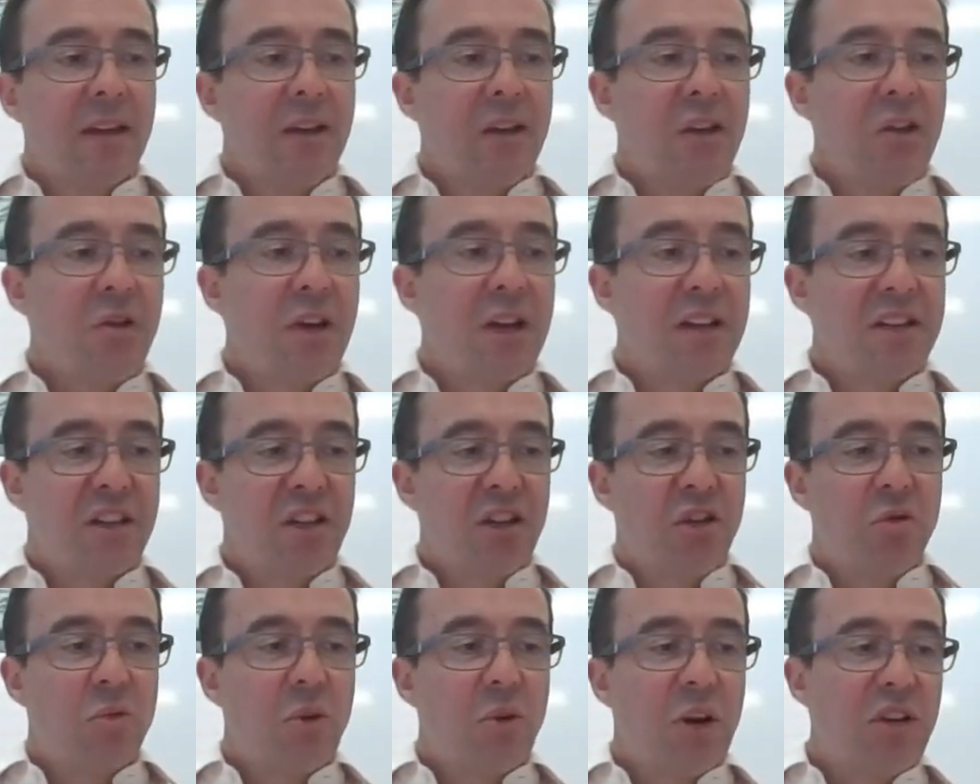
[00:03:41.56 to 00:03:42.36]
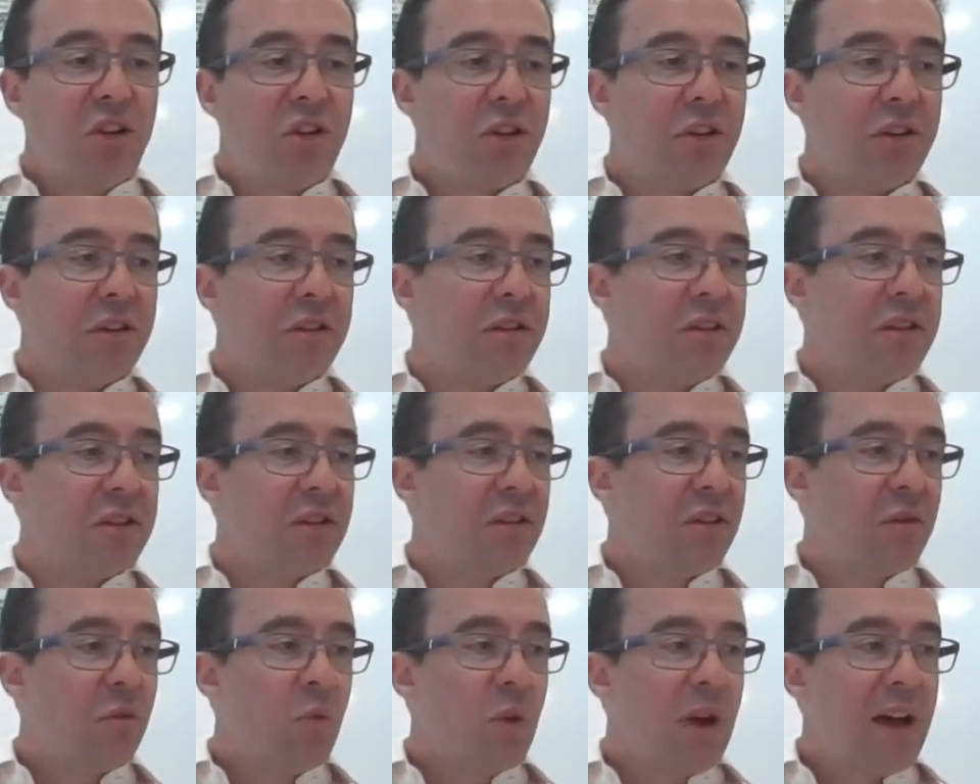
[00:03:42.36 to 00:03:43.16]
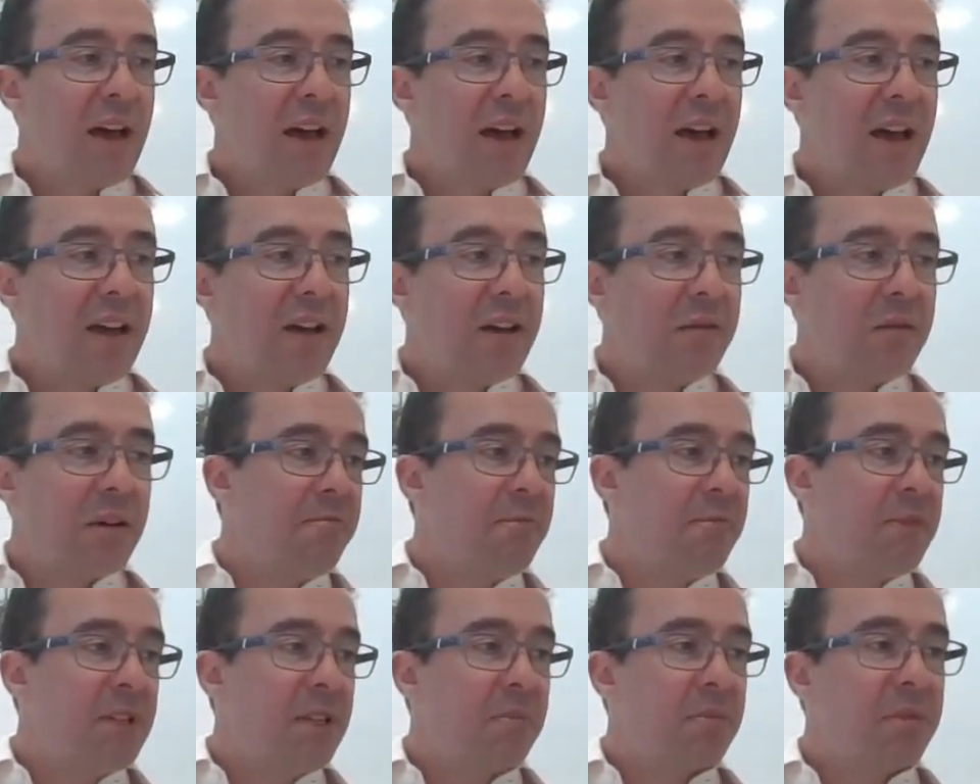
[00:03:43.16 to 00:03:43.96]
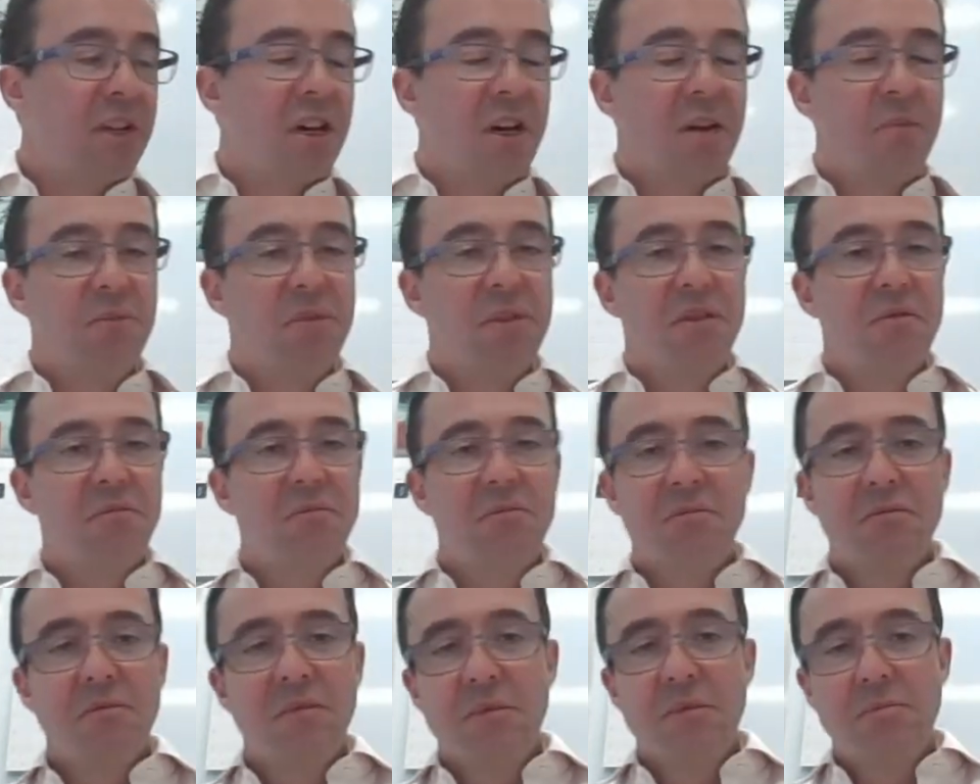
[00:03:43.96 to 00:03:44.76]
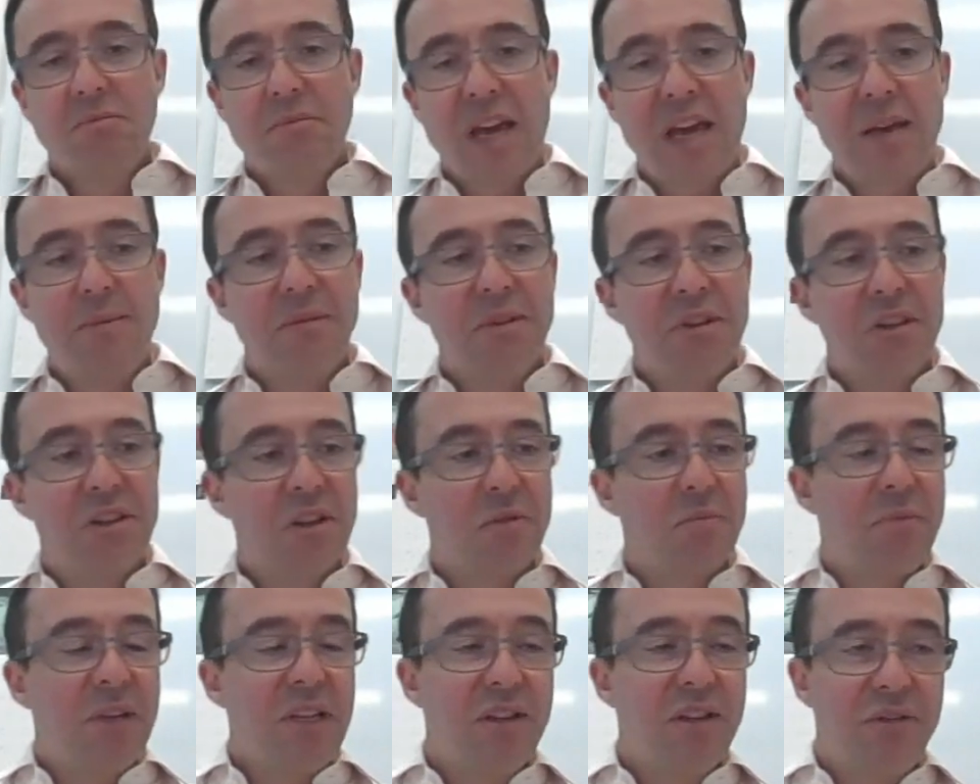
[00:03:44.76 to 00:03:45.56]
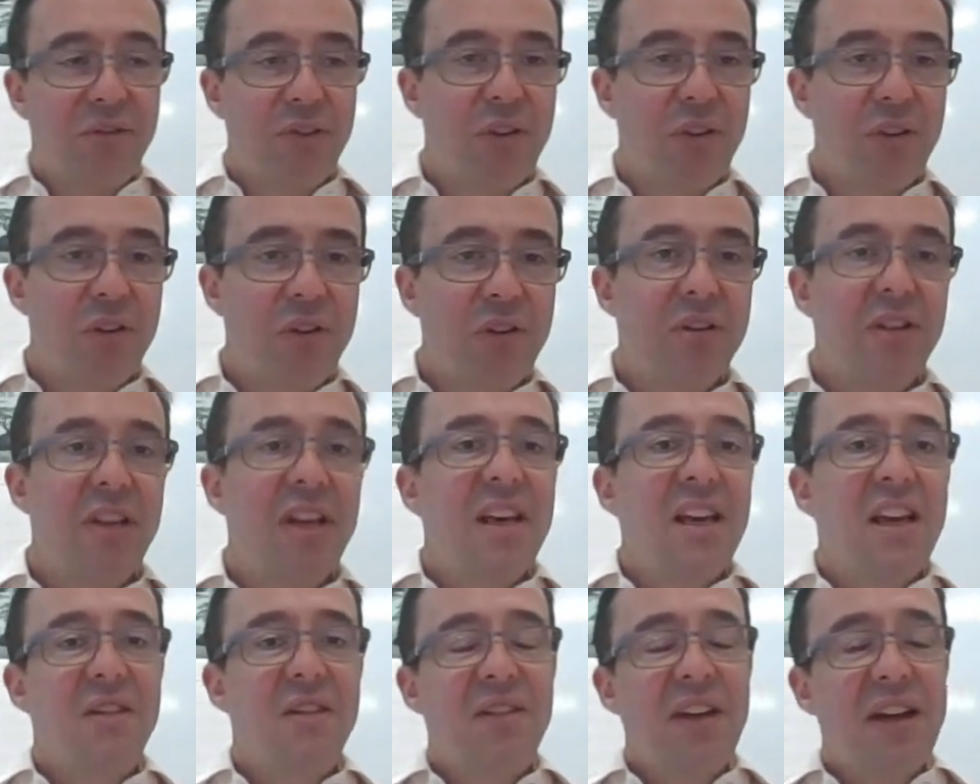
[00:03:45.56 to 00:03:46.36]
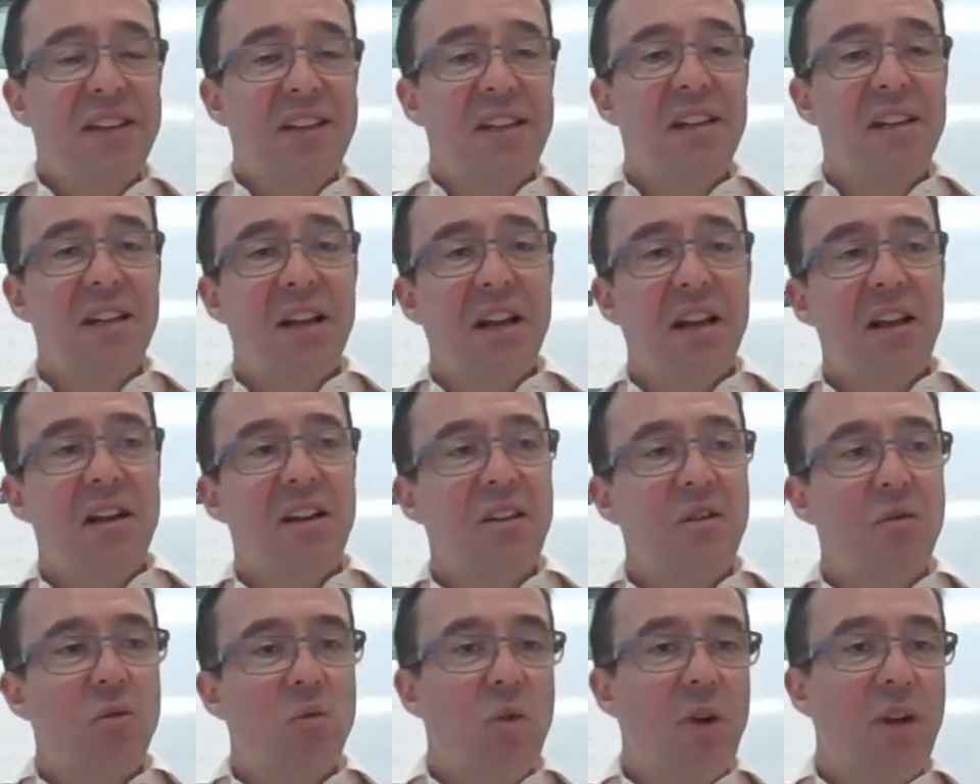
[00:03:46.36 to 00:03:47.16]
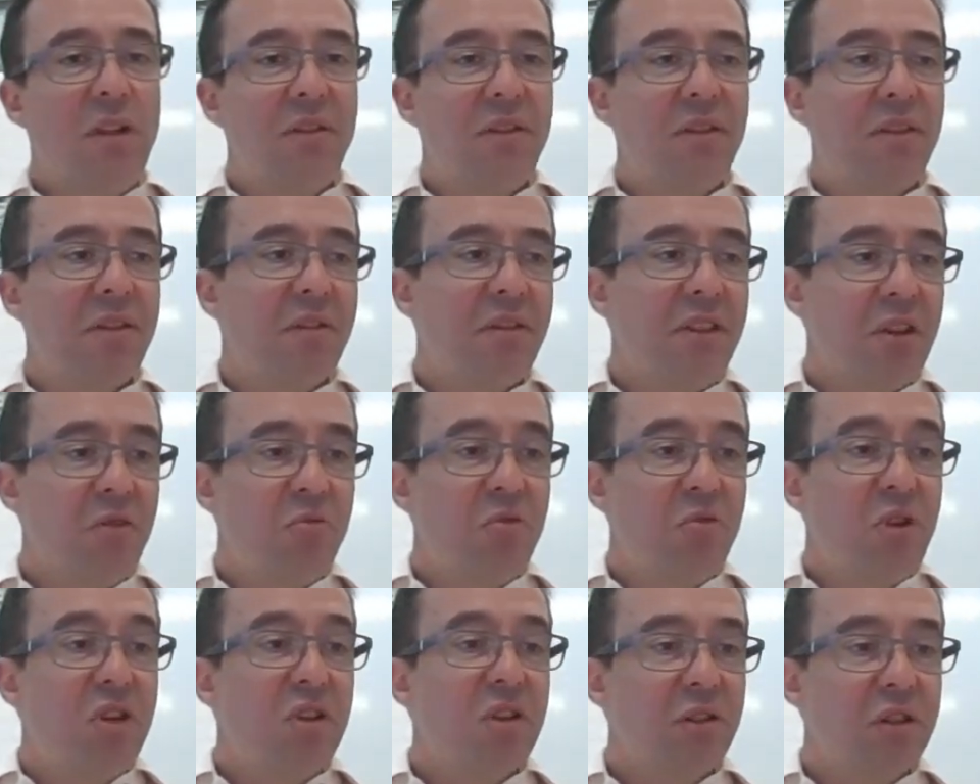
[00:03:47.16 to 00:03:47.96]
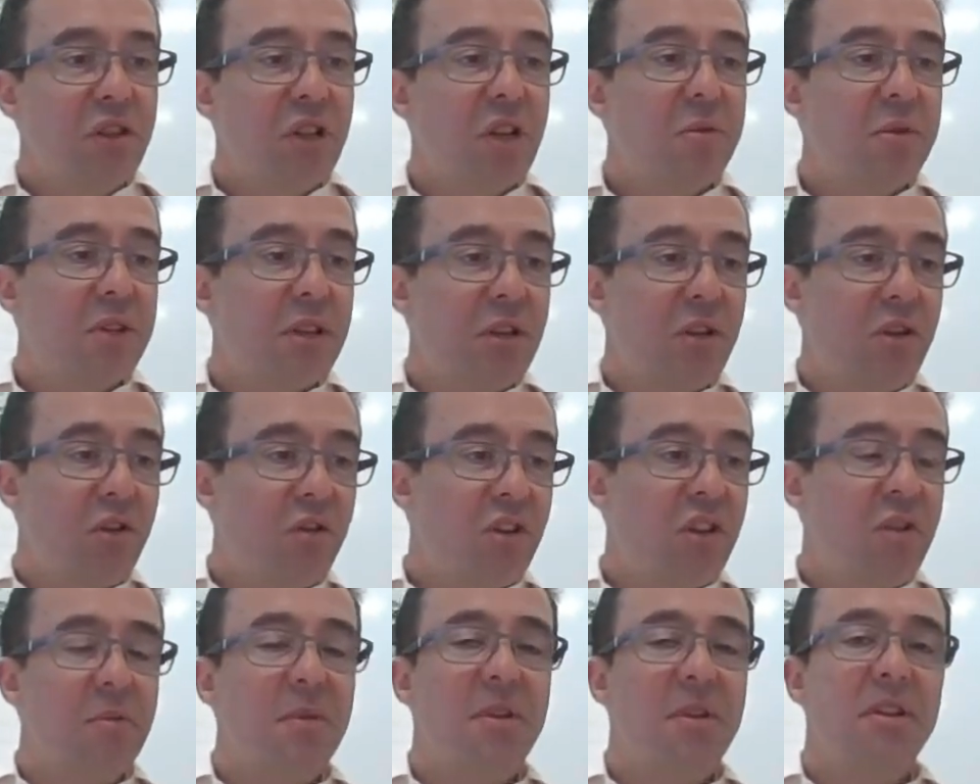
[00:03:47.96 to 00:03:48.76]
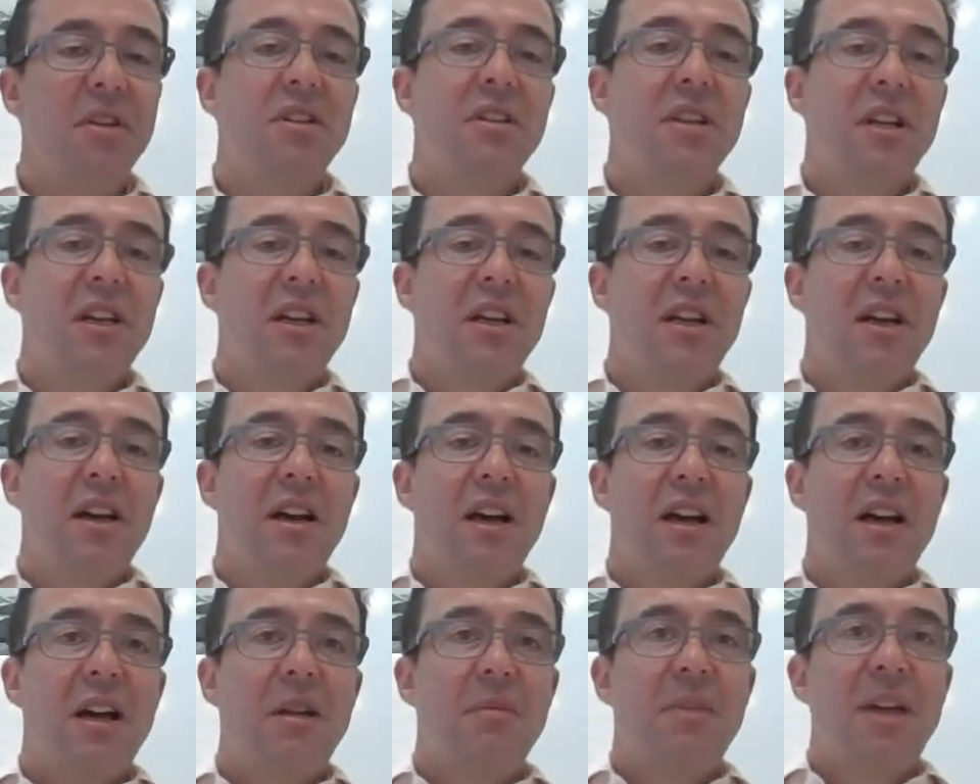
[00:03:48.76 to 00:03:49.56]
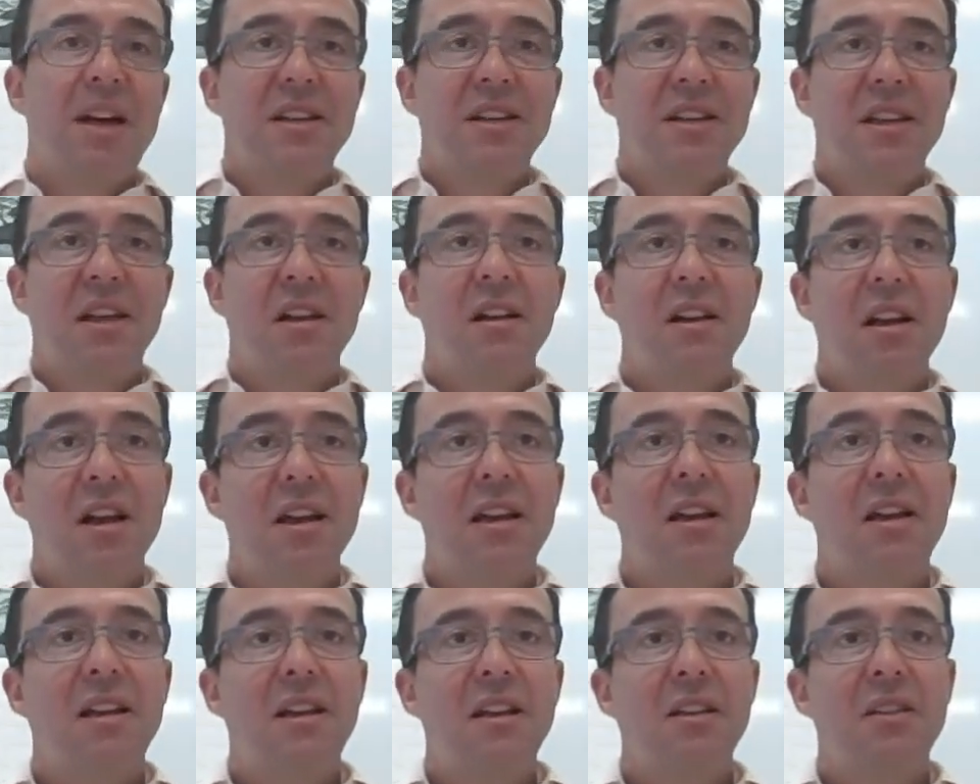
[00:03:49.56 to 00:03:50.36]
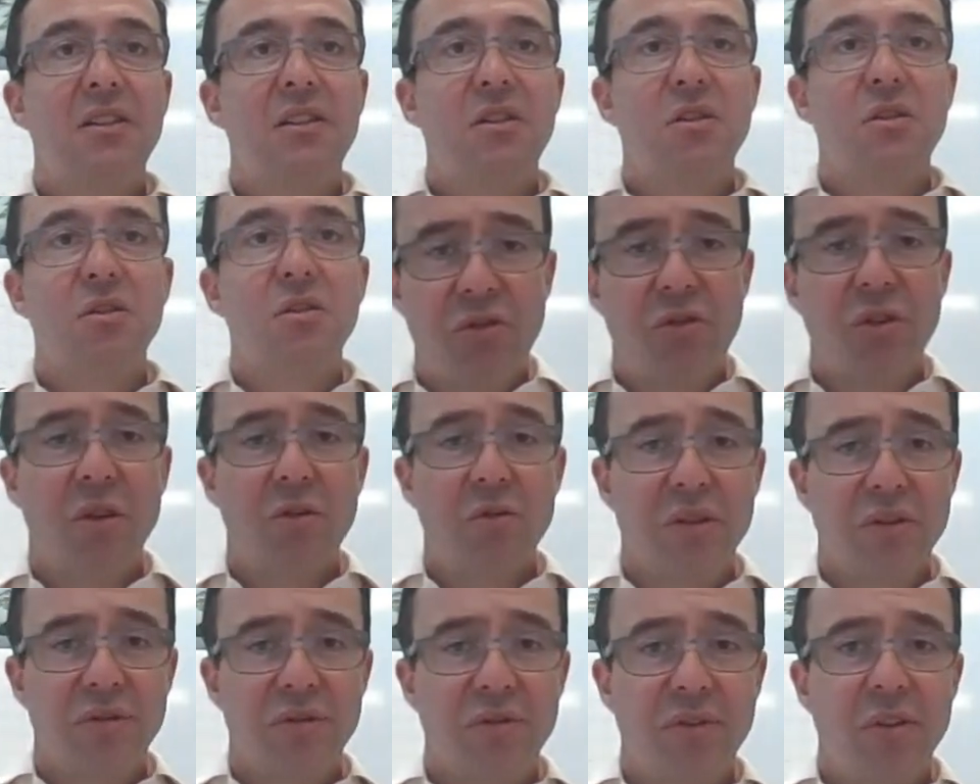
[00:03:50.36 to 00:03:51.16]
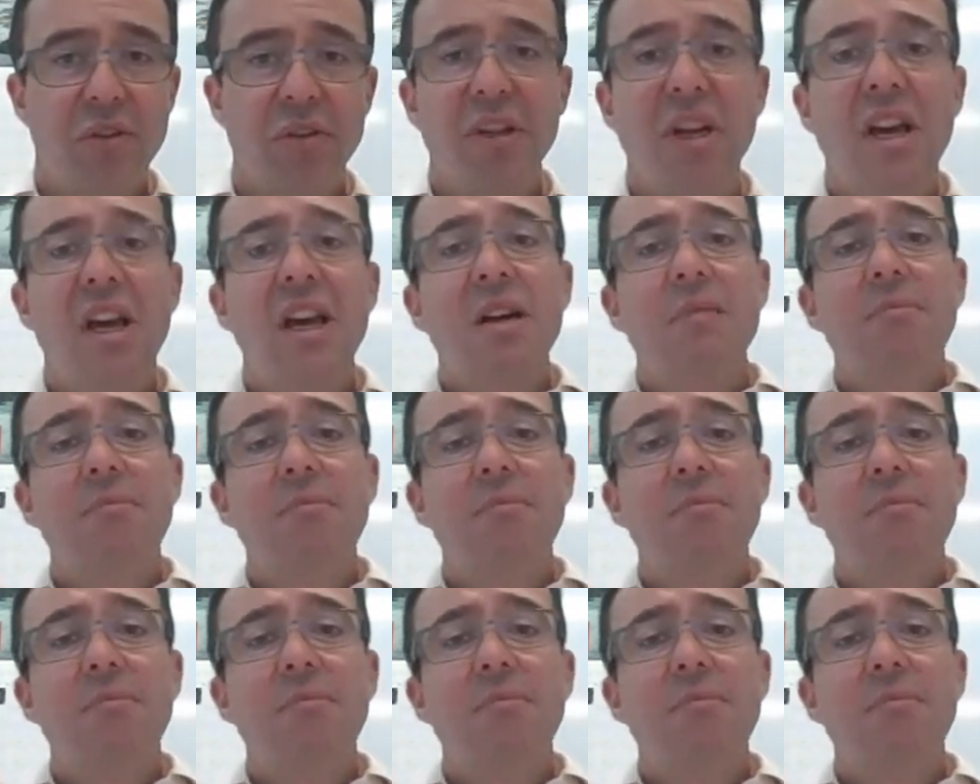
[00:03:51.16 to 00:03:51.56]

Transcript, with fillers: You get situations where sometimes payments can be deferred. If that's in line with the original terms of the document, uh, that's unlikely to trigger a default.